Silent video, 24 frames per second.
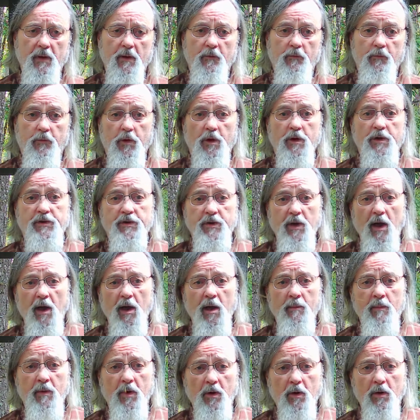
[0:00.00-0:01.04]
For a
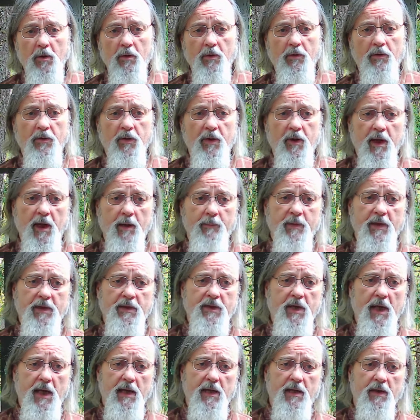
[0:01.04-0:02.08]
solemn oath had
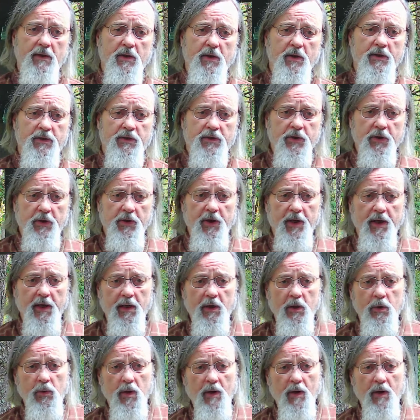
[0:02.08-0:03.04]
been taken concerning